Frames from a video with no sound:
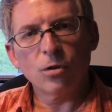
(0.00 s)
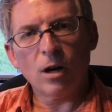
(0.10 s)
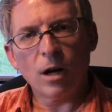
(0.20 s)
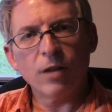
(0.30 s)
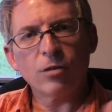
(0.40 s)

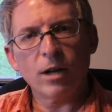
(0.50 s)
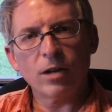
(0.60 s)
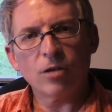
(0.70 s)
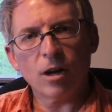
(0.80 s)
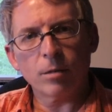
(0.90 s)
I try
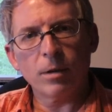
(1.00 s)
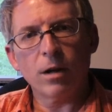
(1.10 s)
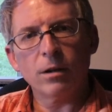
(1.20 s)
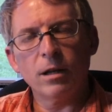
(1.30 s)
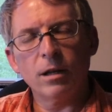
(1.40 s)
to talk
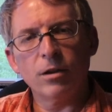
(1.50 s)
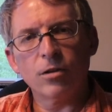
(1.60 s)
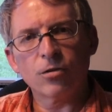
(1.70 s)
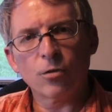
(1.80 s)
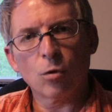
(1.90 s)
about in
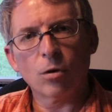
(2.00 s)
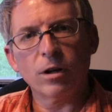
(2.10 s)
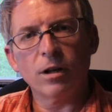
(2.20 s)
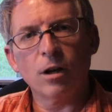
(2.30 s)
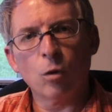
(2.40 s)
the
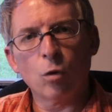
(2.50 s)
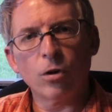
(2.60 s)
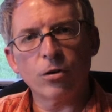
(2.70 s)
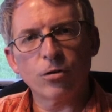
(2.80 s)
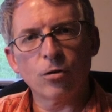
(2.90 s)
story, A
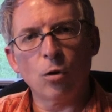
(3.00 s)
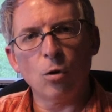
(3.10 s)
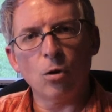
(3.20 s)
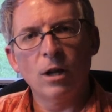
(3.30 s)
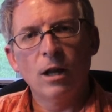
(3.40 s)
Warrior's
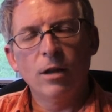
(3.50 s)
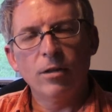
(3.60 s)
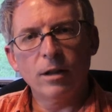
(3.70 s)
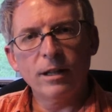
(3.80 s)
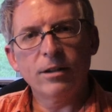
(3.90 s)
Soul.
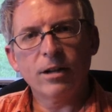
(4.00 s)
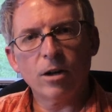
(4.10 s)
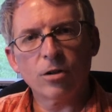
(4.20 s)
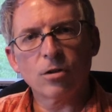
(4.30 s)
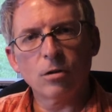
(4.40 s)
The lead
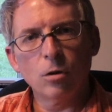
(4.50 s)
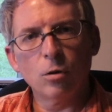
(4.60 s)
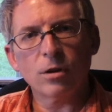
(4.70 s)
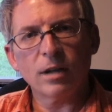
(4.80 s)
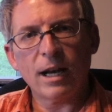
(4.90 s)
character,
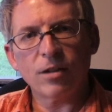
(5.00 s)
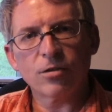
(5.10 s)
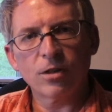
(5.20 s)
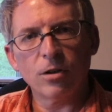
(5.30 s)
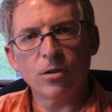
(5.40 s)
Luke, has
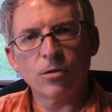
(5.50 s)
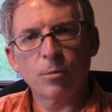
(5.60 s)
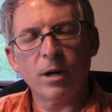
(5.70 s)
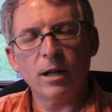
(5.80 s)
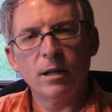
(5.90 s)
skills,
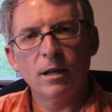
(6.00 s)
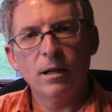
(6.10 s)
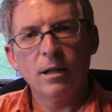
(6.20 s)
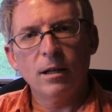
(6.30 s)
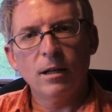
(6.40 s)
but
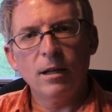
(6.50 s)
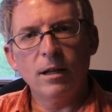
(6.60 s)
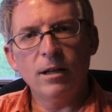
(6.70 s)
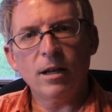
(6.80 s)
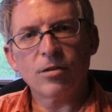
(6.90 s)

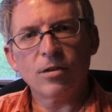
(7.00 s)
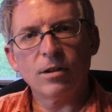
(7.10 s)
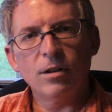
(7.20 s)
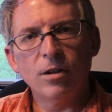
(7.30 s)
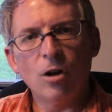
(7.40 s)
he
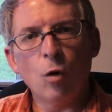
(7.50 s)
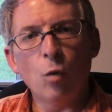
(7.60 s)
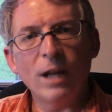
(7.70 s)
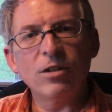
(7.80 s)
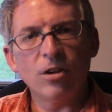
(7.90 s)
doesn't know
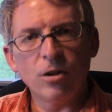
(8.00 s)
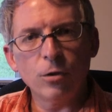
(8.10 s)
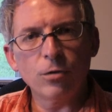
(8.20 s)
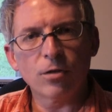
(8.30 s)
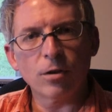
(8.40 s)
when to
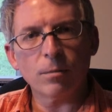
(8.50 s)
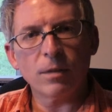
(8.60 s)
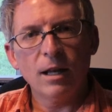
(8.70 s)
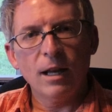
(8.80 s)
use them.